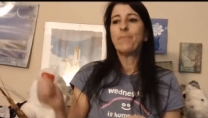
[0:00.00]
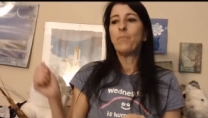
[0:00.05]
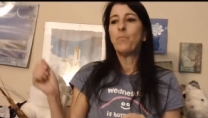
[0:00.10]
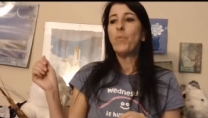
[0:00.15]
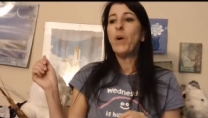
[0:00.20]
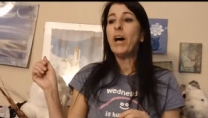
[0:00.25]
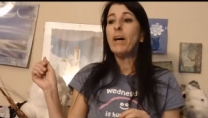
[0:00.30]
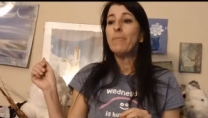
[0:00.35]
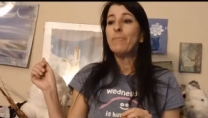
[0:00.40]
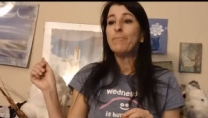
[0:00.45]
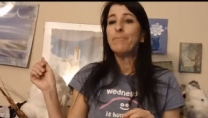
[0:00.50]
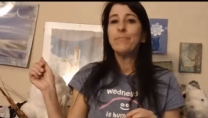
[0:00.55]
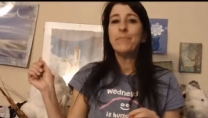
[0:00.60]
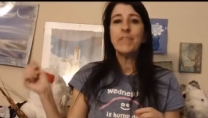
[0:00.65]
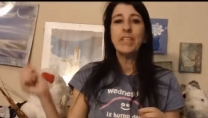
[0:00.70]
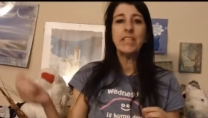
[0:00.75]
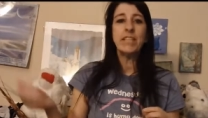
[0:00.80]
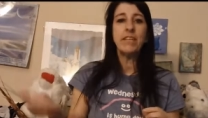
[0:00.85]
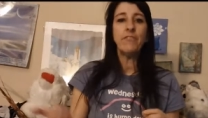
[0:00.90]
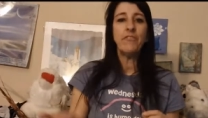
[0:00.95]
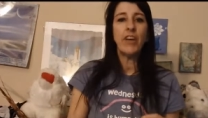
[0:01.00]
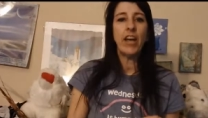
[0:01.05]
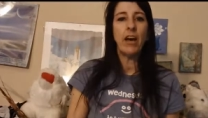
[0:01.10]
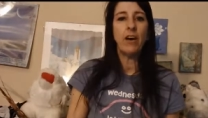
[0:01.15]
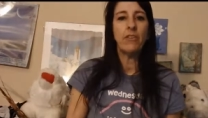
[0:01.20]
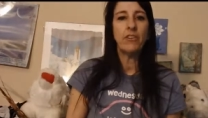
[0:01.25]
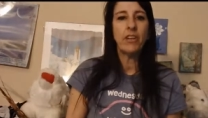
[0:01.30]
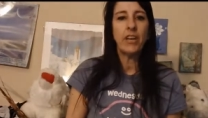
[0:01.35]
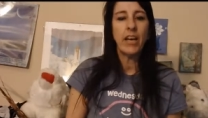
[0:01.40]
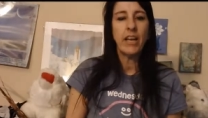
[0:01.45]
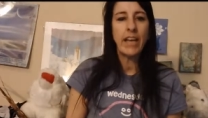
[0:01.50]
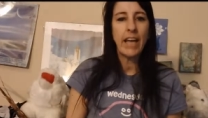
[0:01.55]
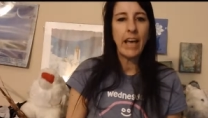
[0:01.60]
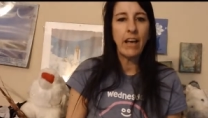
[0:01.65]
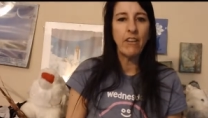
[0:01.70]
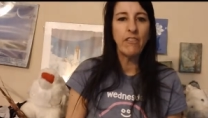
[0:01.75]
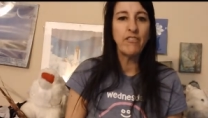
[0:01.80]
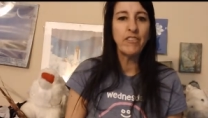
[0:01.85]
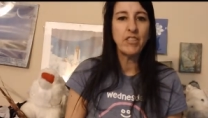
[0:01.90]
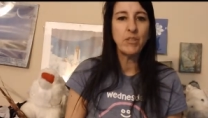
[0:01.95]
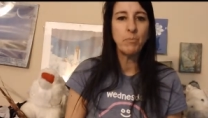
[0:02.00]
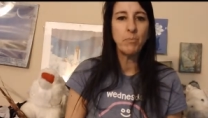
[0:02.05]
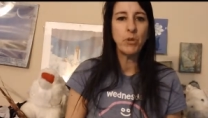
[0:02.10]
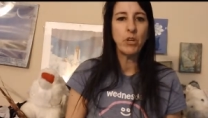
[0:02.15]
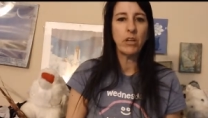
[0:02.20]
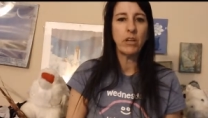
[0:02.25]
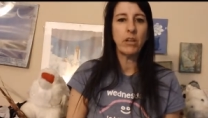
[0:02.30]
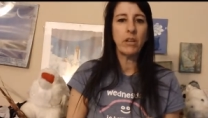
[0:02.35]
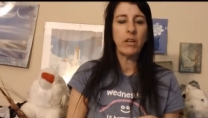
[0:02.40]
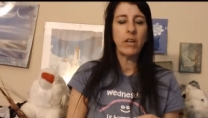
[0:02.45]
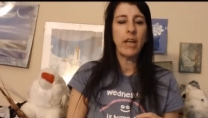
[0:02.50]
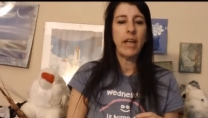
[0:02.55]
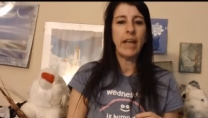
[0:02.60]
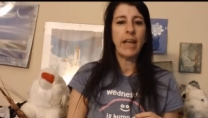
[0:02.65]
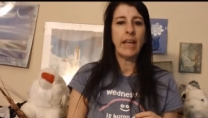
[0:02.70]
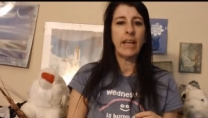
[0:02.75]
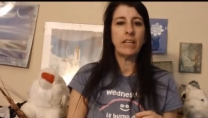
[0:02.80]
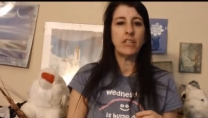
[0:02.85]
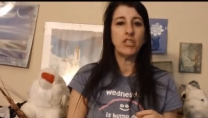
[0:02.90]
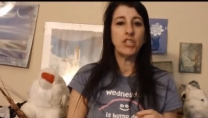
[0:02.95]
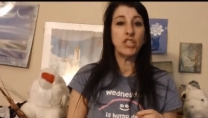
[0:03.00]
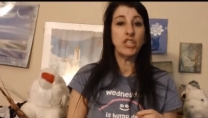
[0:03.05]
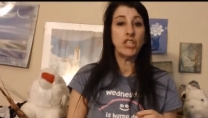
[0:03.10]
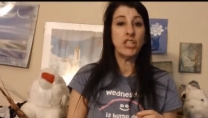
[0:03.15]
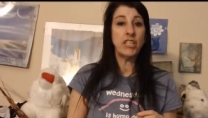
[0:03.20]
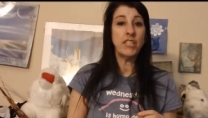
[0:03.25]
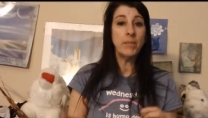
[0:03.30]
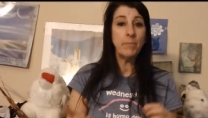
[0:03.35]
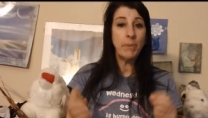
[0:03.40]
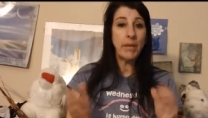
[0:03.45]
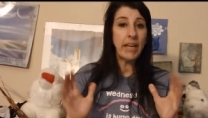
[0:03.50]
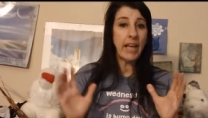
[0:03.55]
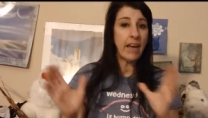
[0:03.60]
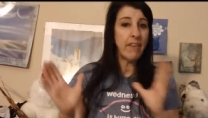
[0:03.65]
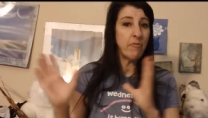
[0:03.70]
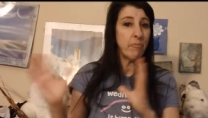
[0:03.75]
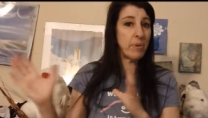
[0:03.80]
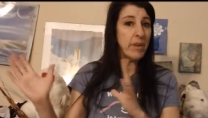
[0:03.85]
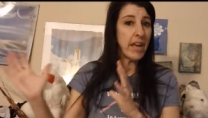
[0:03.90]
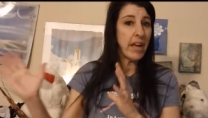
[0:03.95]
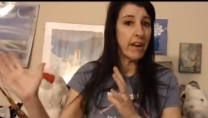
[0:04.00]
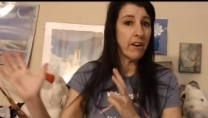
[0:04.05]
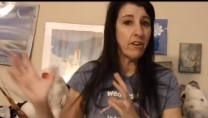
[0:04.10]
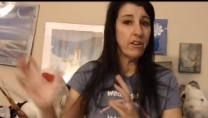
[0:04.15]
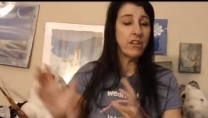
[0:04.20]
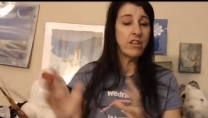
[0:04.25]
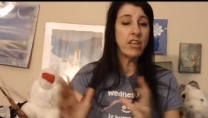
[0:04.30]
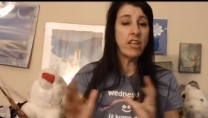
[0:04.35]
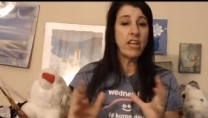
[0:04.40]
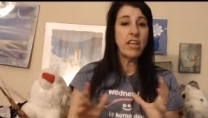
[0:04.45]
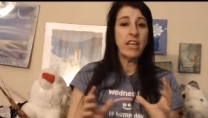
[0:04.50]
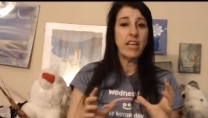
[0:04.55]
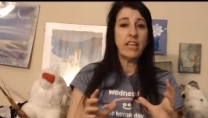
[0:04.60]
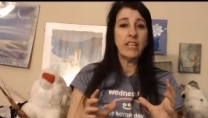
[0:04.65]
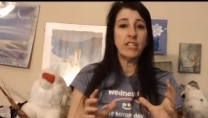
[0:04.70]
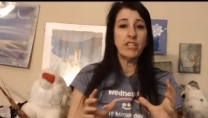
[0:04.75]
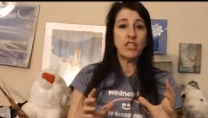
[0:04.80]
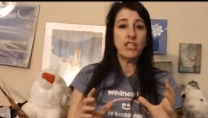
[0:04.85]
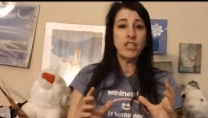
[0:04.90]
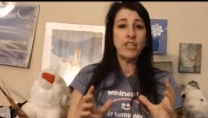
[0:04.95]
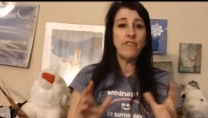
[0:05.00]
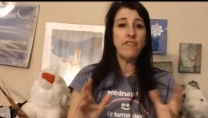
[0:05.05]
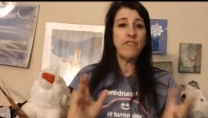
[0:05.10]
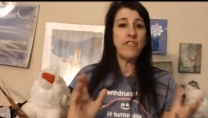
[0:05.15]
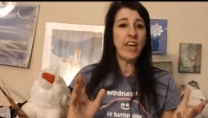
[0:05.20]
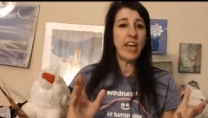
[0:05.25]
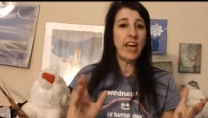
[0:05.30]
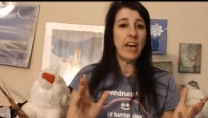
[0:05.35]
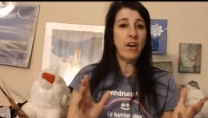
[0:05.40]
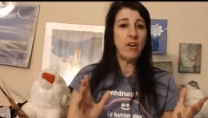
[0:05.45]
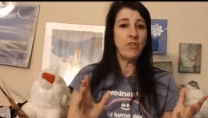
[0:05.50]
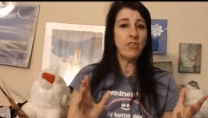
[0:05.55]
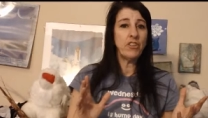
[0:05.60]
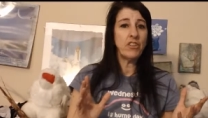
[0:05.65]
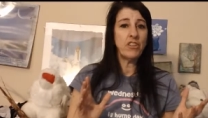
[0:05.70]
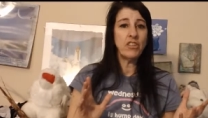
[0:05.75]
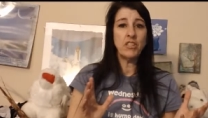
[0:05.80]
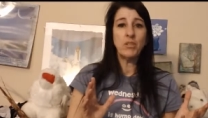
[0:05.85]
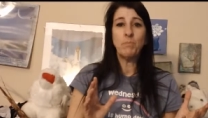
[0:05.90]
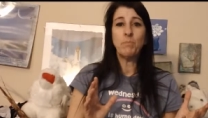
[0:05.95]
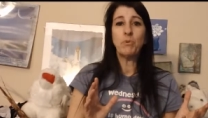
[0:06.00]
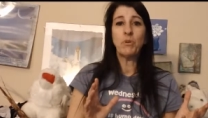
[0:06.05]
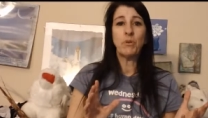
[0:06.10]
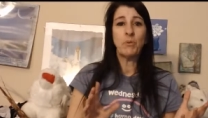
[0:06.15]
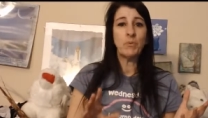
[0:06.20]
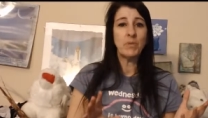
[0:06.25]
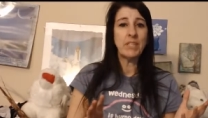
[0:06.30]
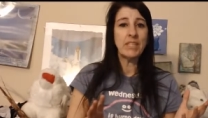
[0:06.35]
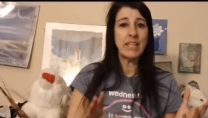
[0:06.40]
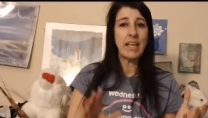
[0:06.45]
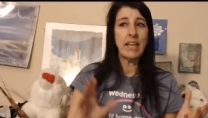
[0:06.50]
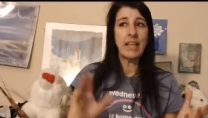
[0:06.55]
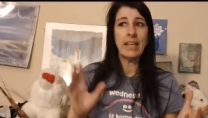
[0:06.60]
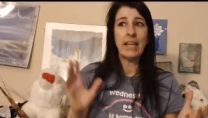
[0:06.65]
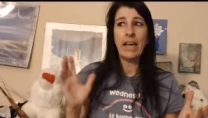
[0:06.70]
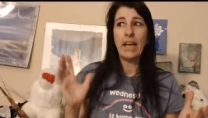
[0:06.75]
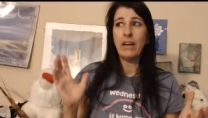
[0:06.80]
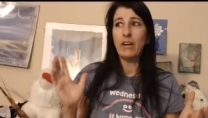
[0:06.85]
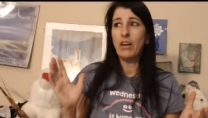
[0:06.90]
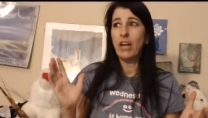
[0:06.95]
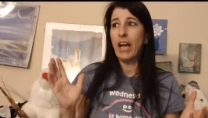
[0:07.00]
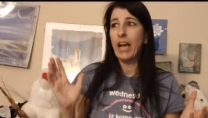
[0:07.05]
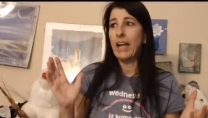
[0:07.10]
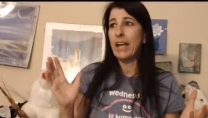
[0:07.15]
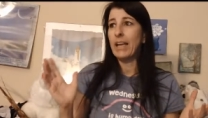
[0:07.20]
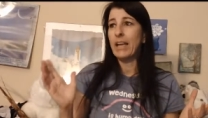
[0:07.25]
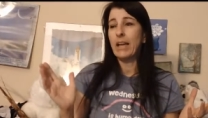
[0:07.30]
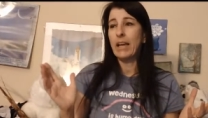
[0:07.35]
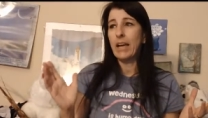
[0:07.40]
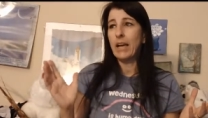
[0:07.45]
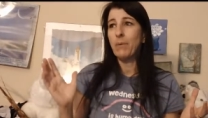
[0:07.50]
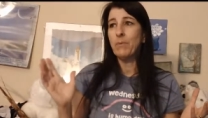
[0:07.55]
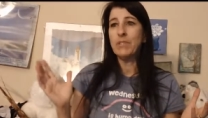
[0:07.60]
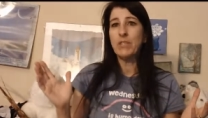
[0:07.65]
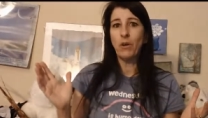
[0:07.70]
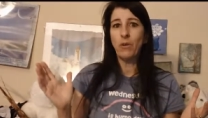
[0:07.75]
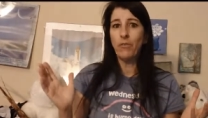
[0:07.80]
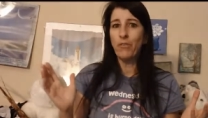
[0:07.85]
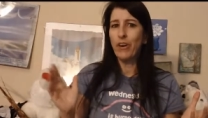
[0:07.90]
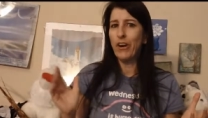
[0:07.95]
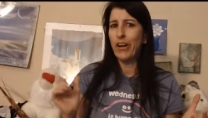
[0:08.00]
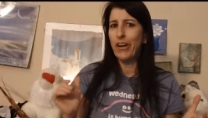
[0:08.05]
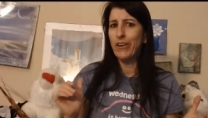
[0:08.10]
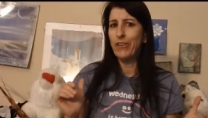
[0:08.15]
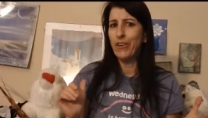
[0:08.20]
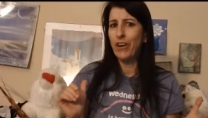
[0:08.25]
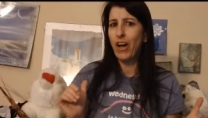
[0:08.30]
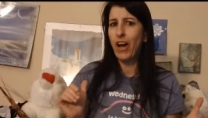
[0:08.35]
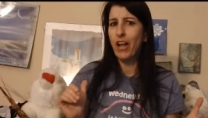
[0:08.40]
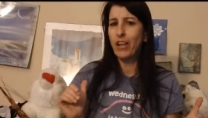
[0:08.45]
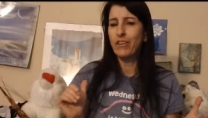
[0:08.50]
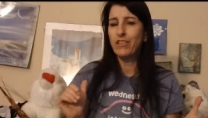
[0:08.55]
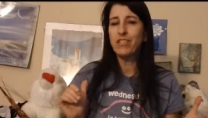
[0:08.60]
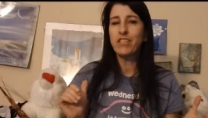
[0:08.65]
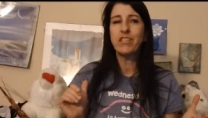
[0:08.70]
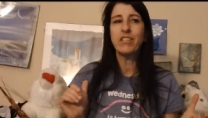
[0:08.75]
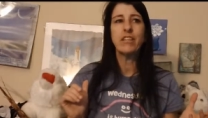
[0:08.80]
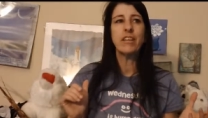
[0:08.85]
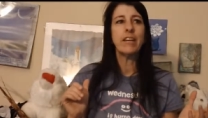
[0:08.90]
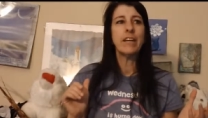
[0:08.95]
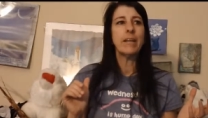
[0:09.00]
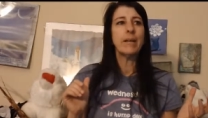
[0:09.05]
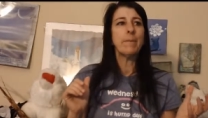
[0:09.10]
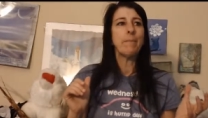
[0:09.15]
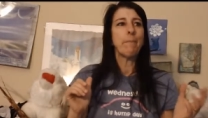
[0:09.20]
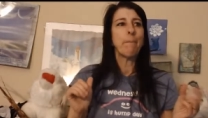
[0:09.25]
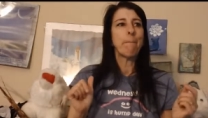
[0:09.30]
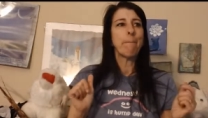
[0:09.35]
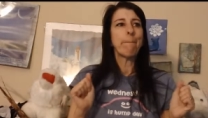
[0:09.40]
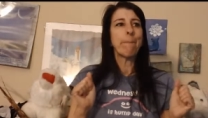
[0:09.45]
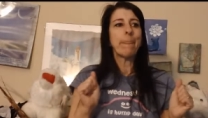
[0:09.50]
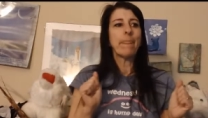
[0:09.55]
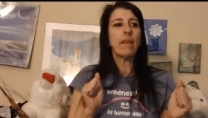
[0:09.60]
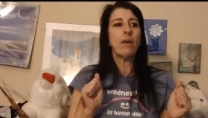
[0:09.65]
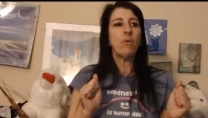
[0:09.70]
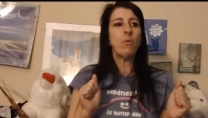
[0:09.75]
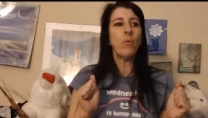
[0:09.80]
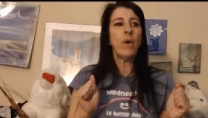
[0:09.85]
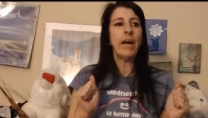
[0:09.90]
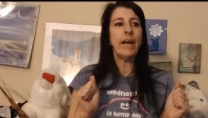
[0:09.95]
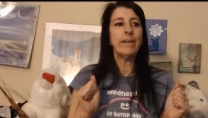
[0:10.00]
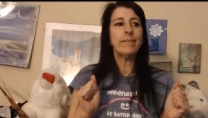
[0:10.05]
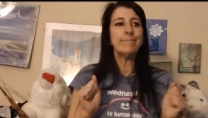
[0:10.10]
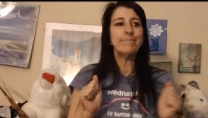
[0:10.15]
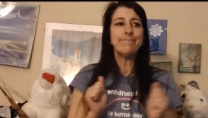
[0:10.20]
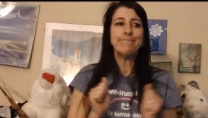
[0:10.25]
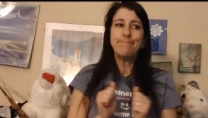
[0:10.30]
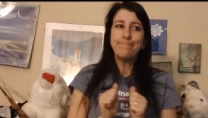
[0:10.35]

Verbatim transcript: Well, Lissa found an Elvis book, and she's a big FBAer, and she found this book was selling. I don't, I it, it was over a hundred dollars. Well,